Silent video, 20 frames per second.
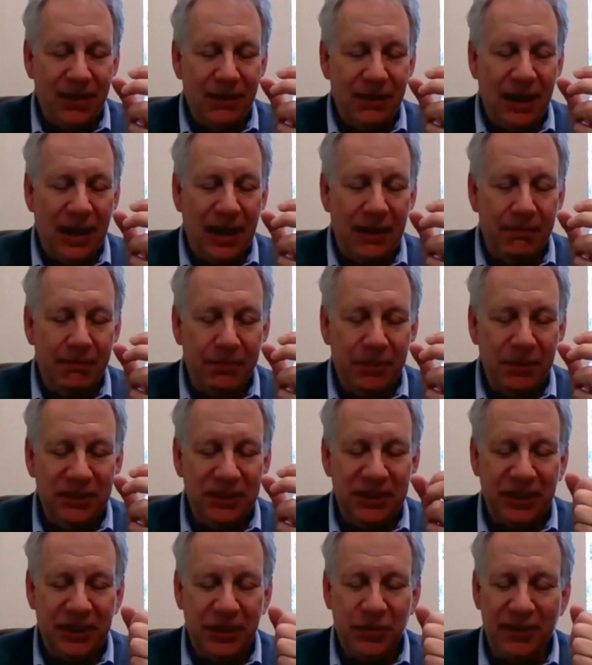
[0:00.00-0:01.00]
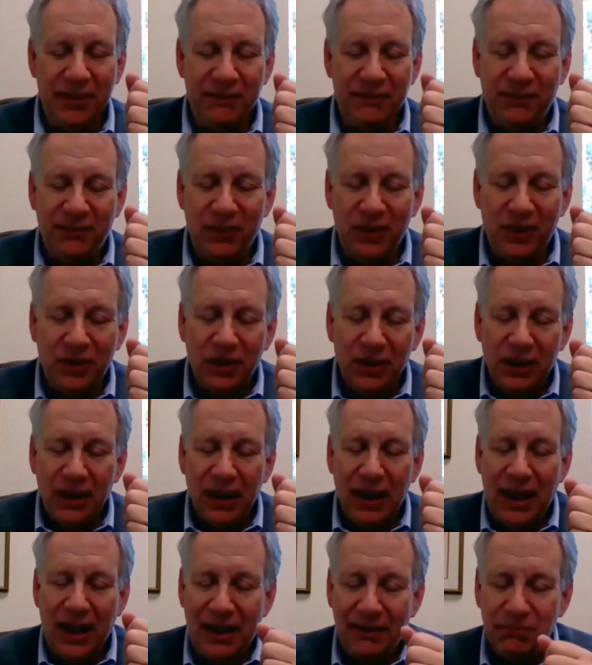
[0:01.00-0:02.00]
particularly for
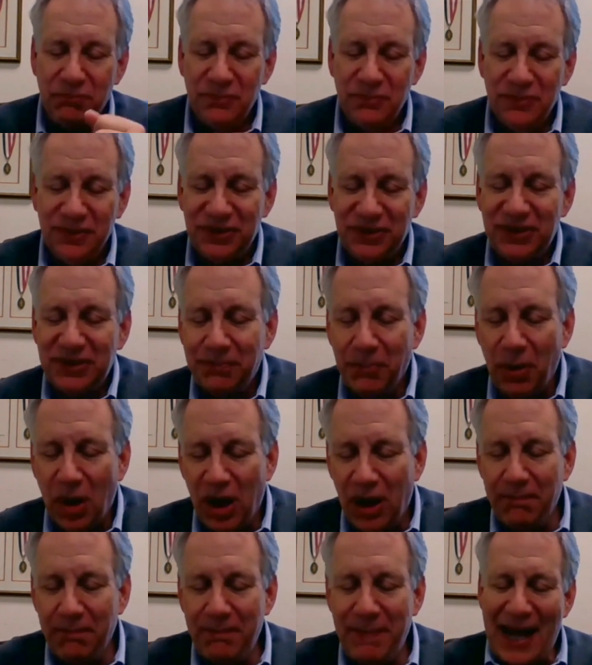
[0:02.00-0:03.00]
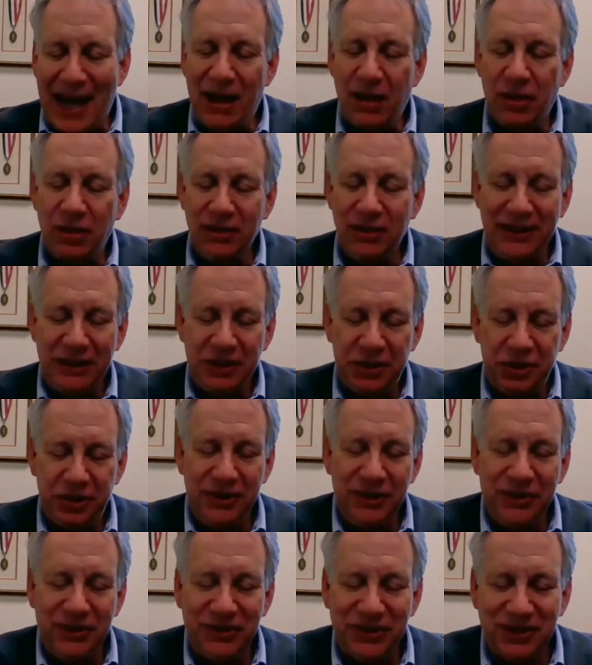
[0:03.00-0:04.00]
small bowel
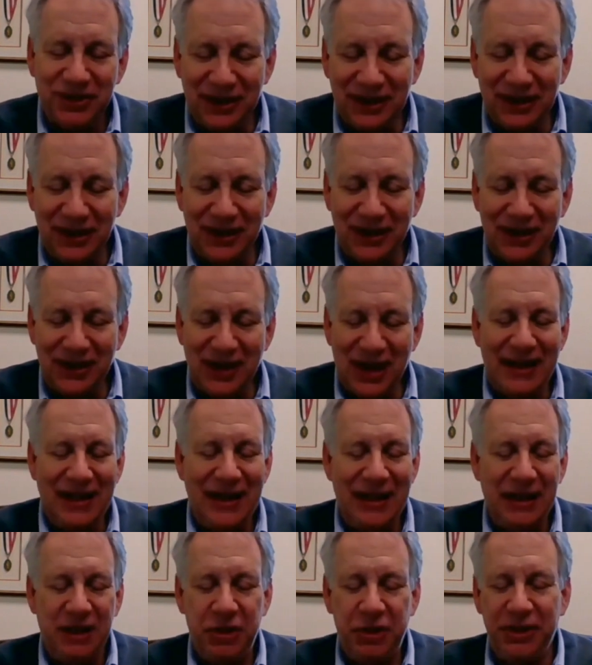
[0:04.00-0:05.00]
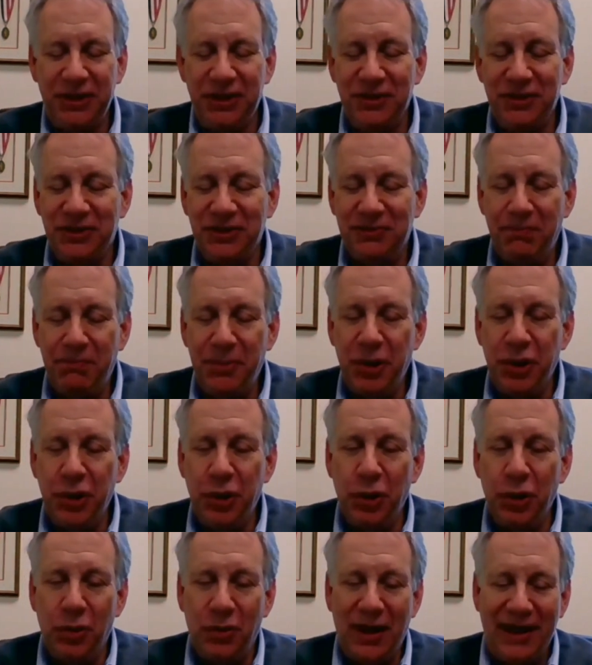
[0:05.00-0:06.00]
issues and gut issues.
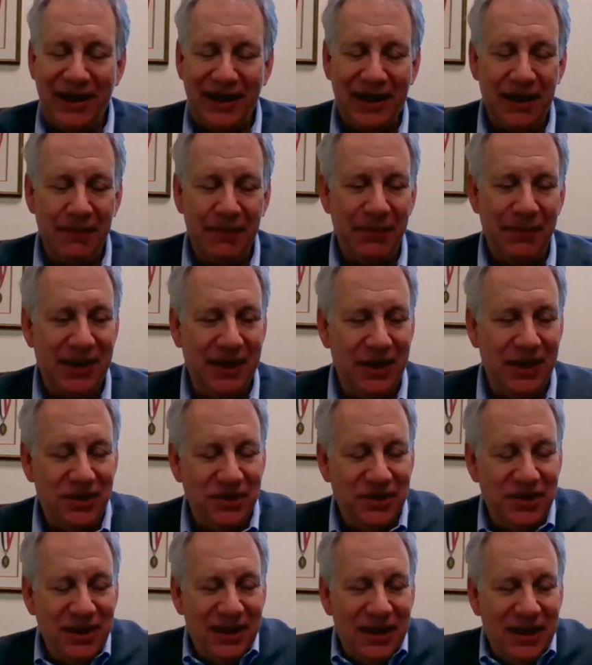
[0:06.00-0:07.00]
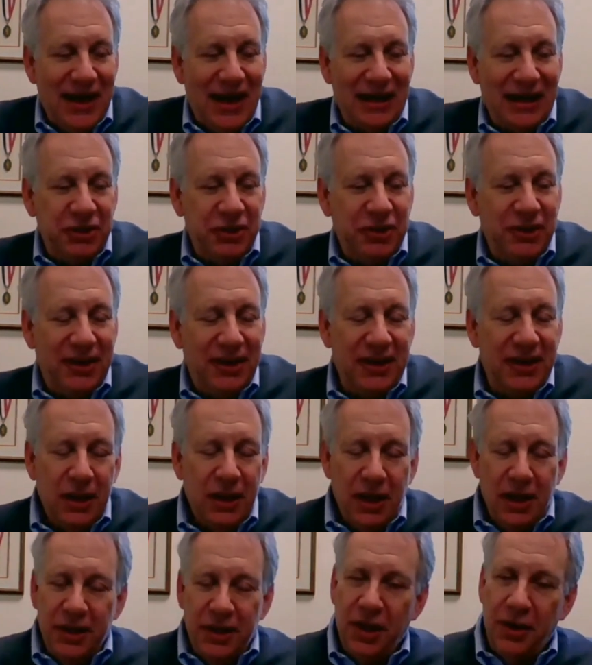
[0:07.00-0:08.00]
Butyrate can be used. It can actually,
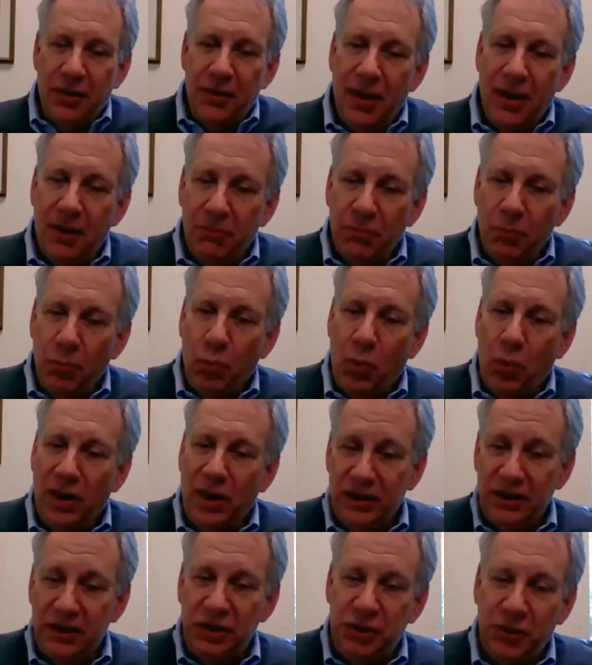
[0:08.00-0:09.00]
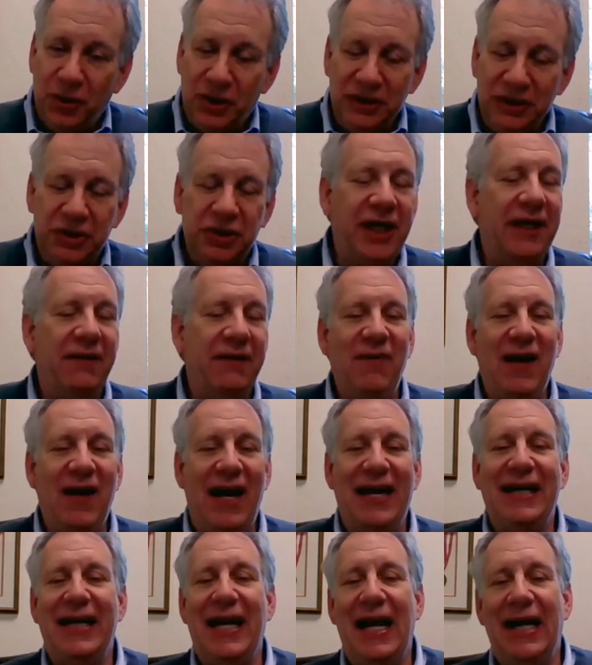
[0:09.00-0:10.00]
one of the short chain
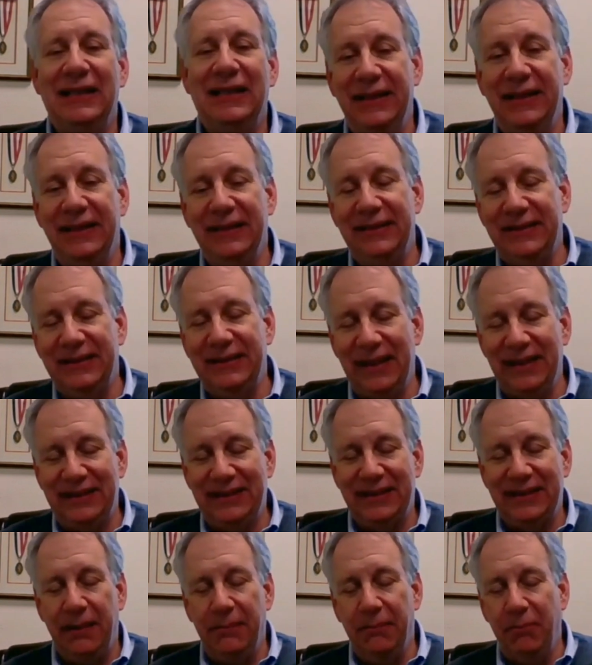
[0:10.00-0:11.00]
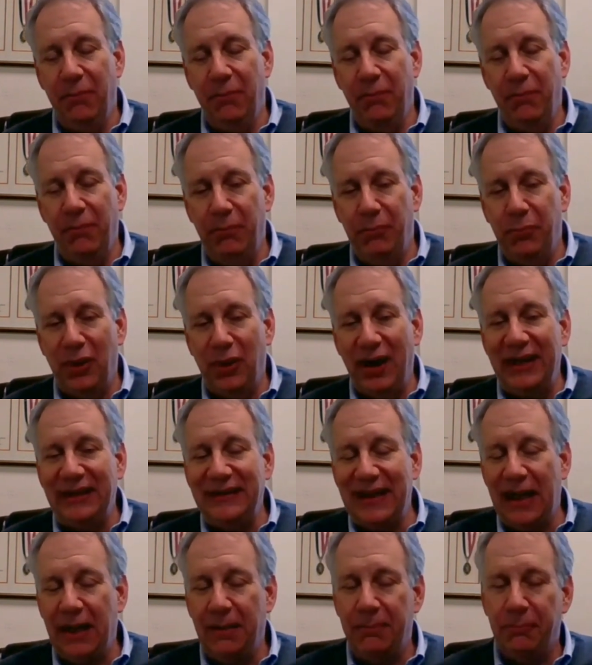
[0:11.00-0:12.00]
fatty acids that's a
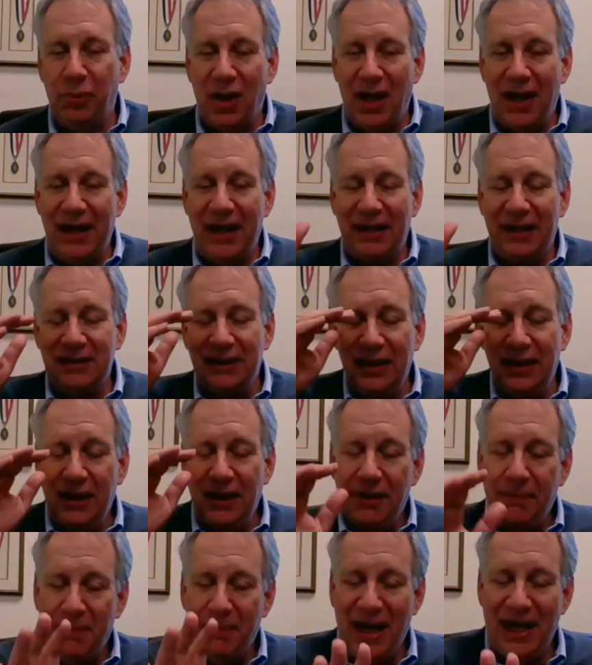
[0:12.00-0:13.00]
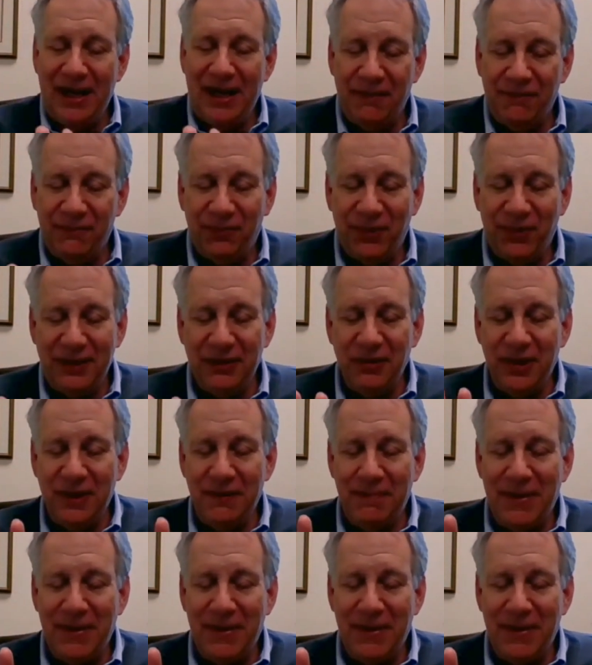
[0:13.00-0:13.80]
breakdown product by the friendly